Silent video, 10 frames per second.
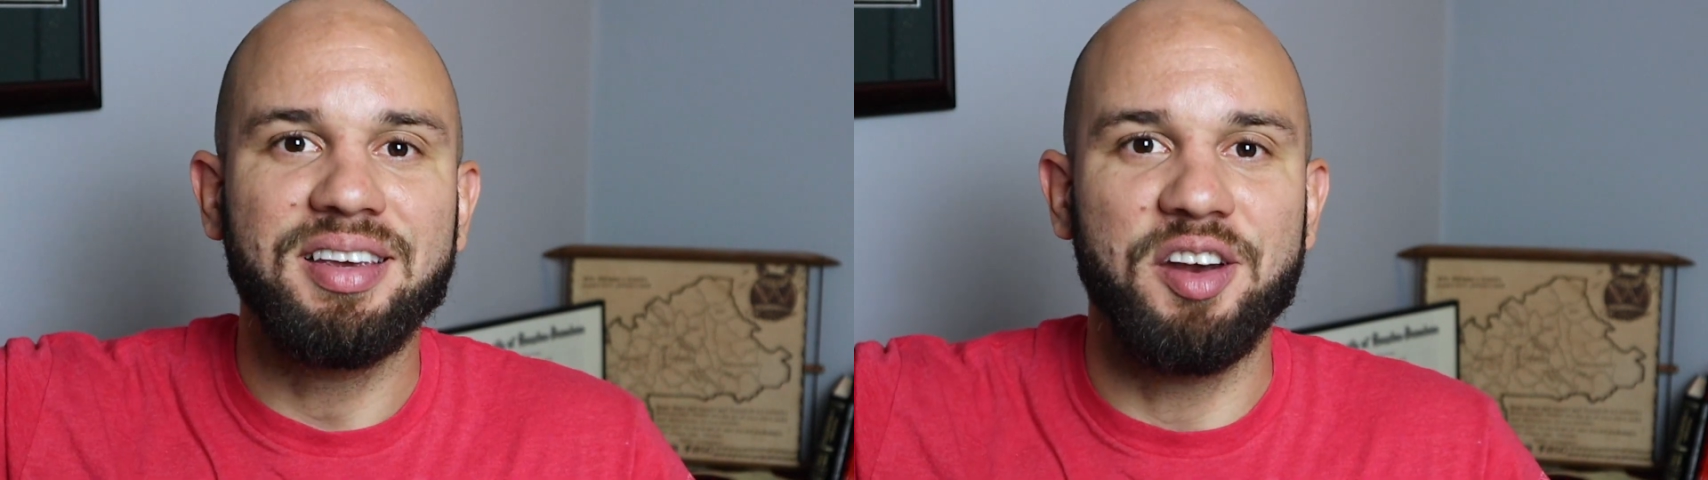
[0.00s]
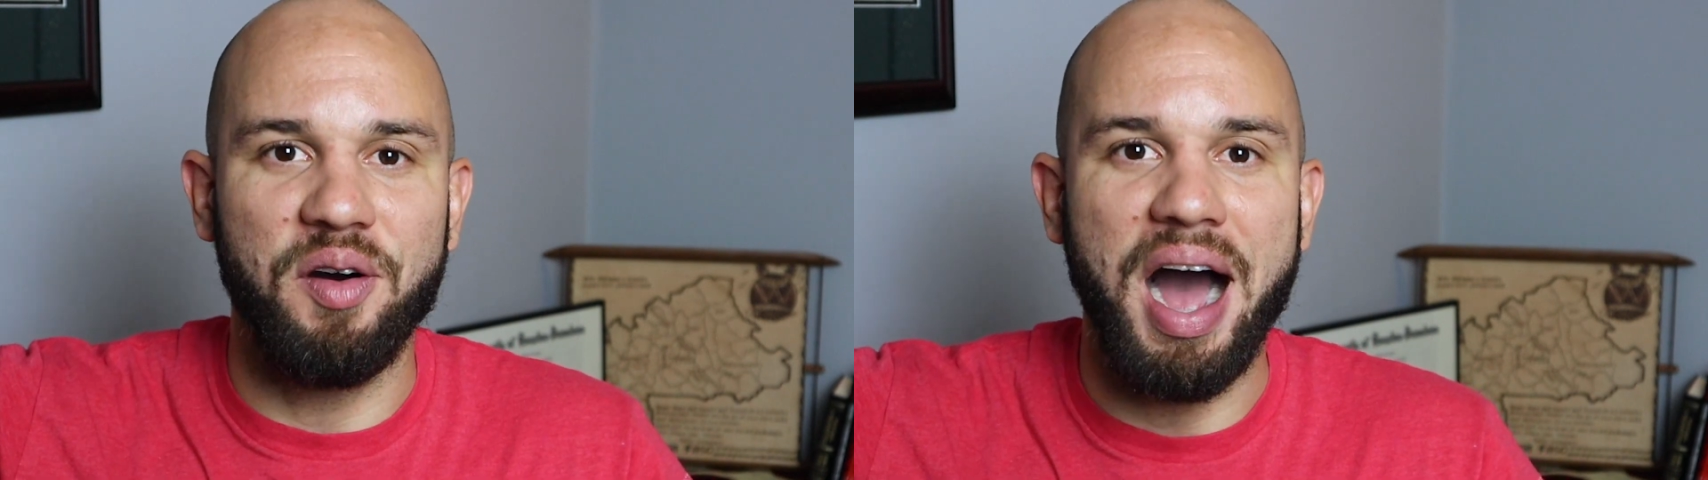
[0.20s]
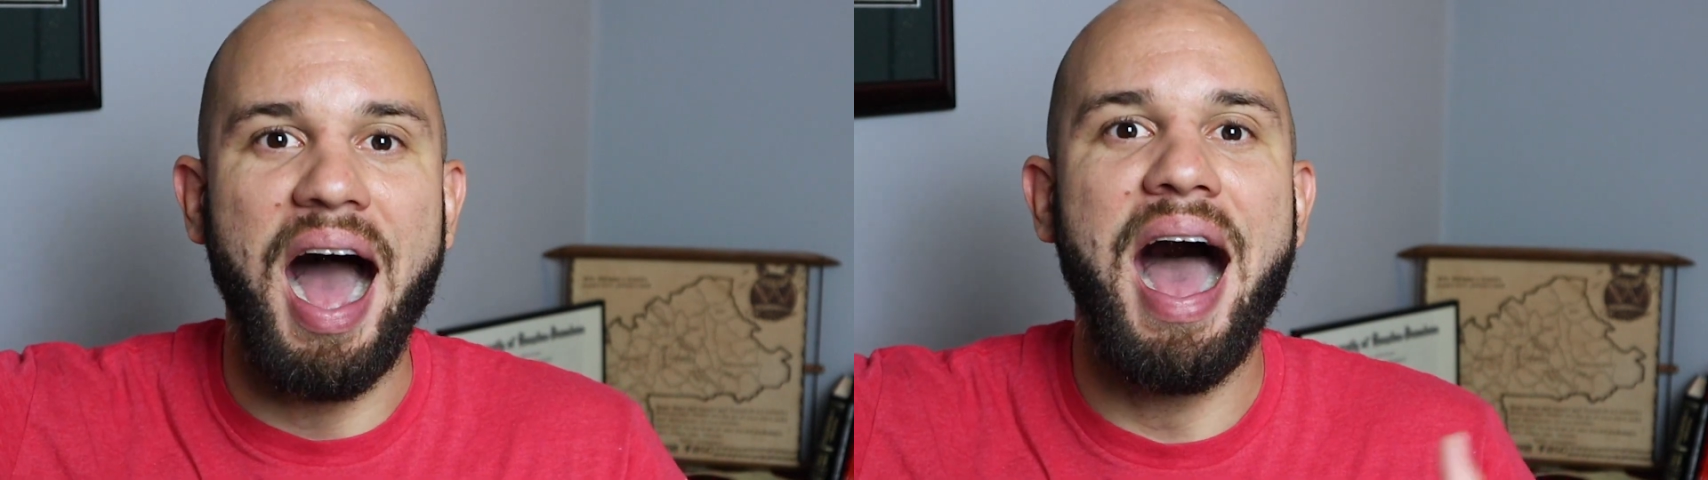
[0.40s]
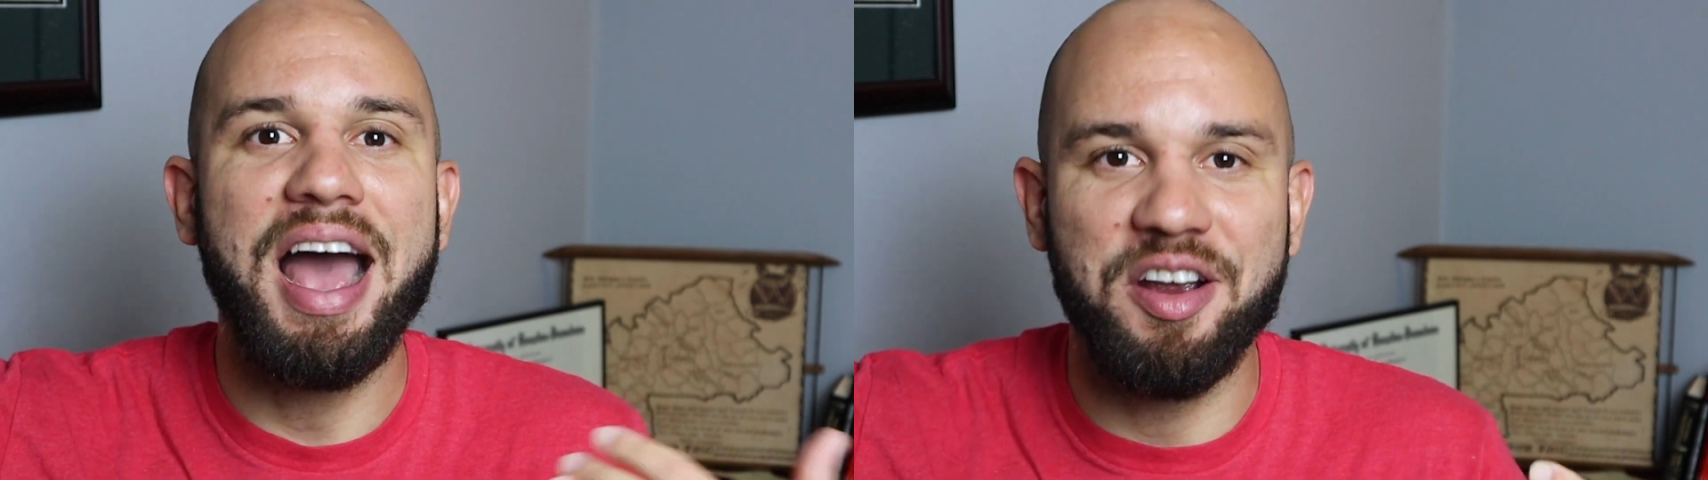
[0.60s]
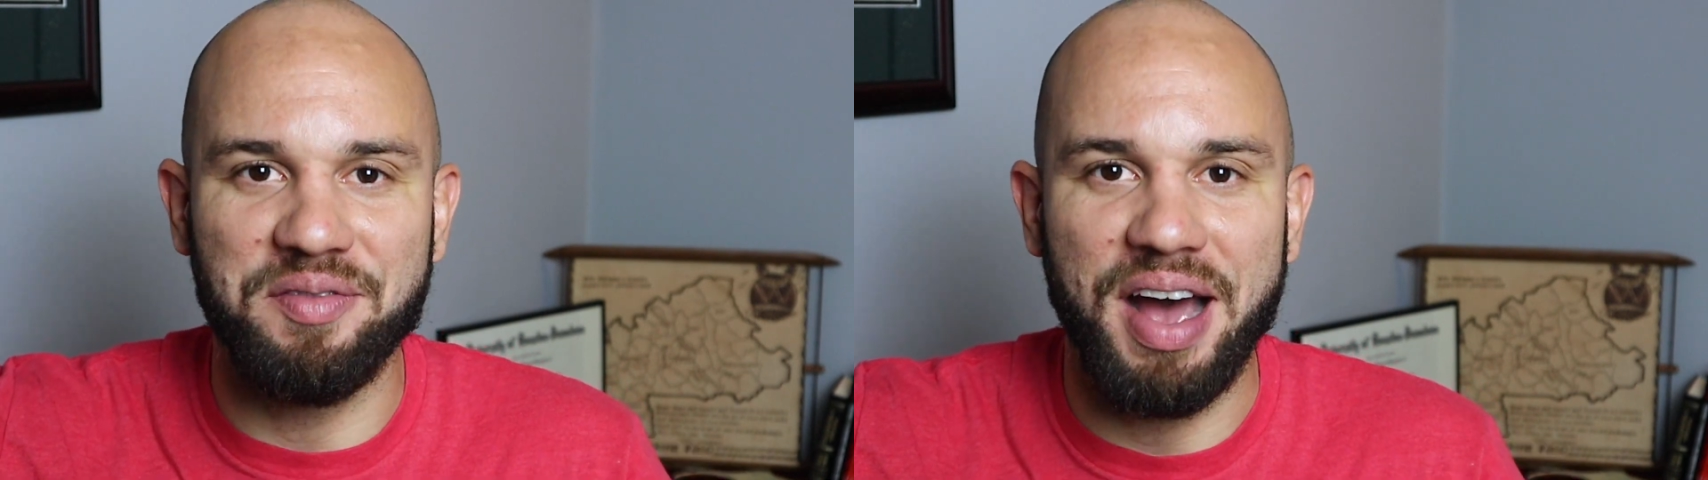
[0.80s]
a
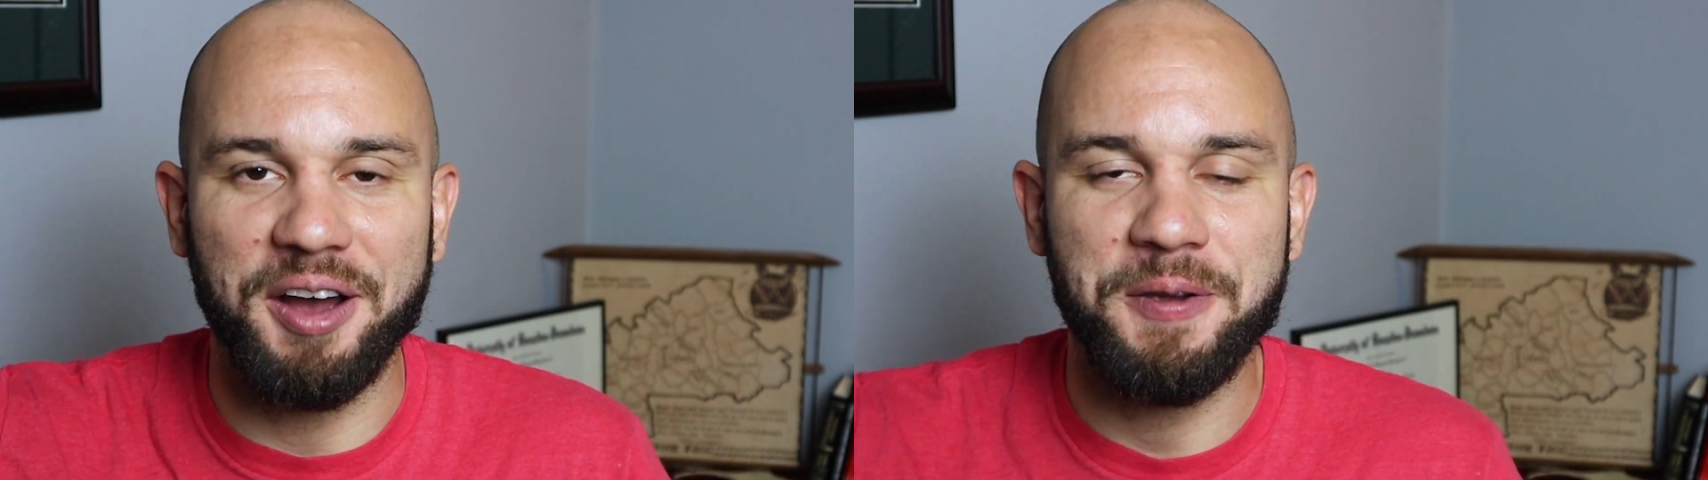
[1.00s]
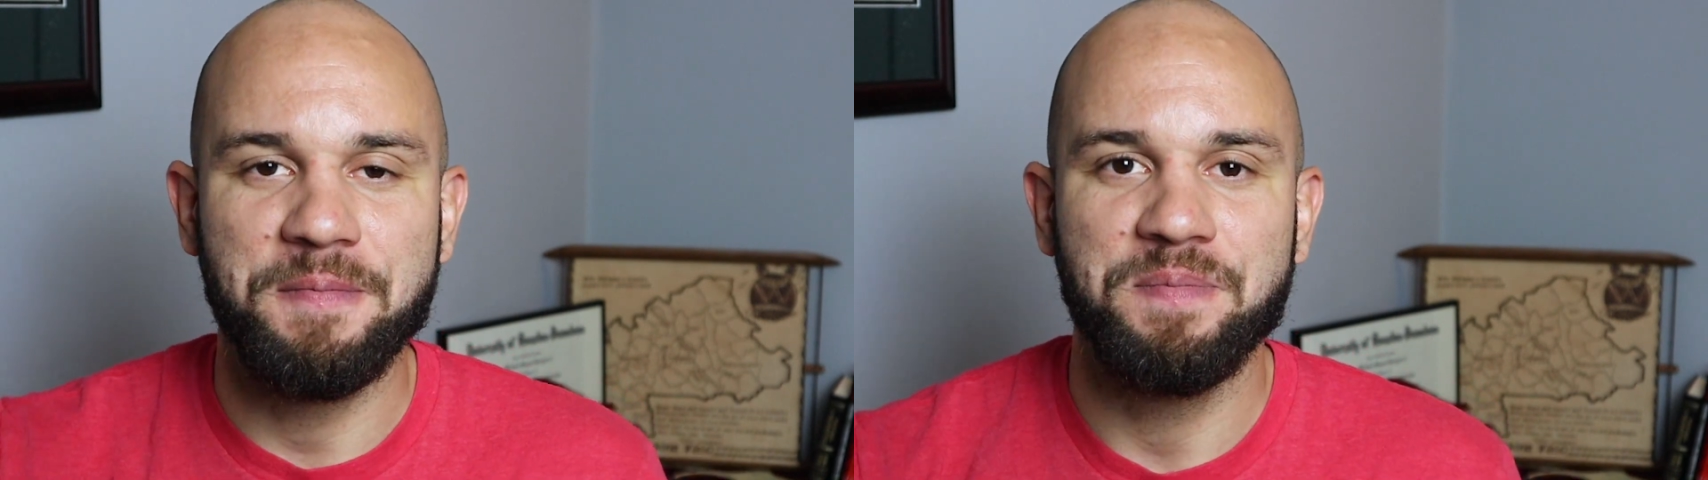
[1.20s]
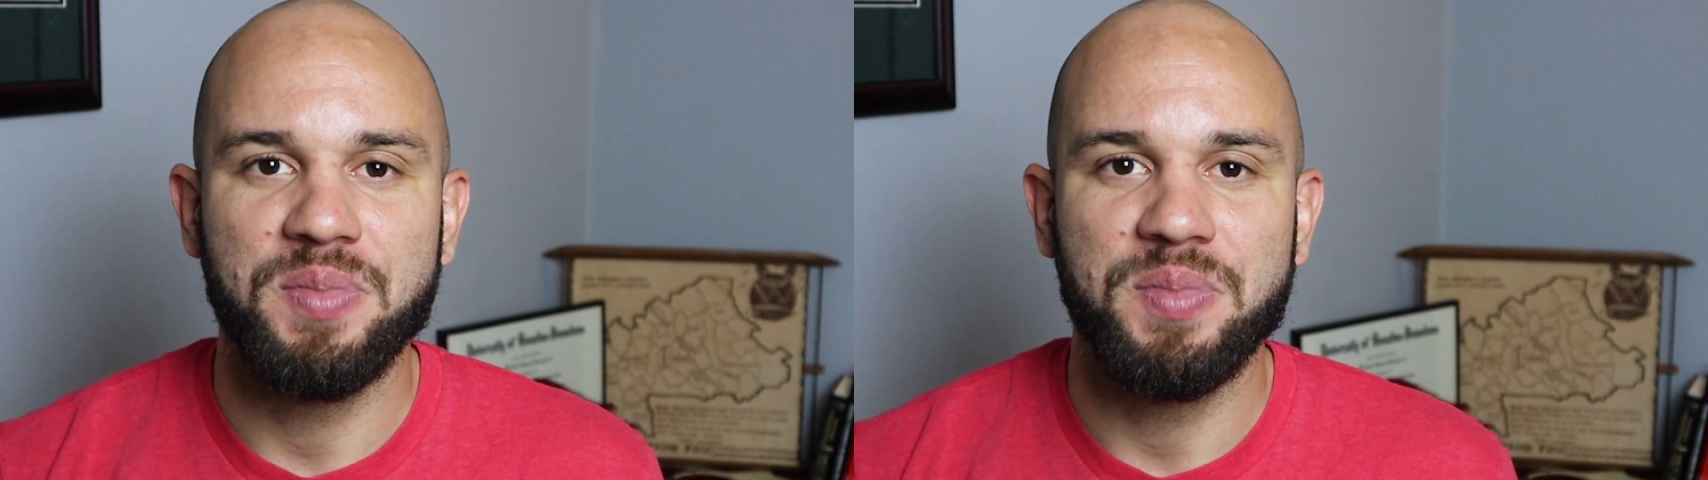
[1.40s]
higher value.